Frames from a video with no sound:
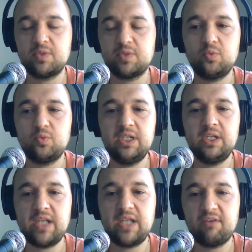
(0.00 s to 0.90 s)
but we
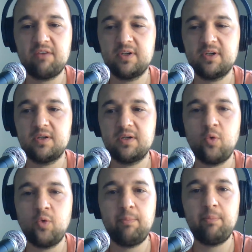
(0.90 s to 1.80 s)
didn't have a
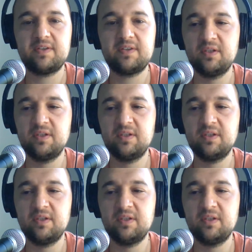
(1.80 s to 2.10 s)
web-based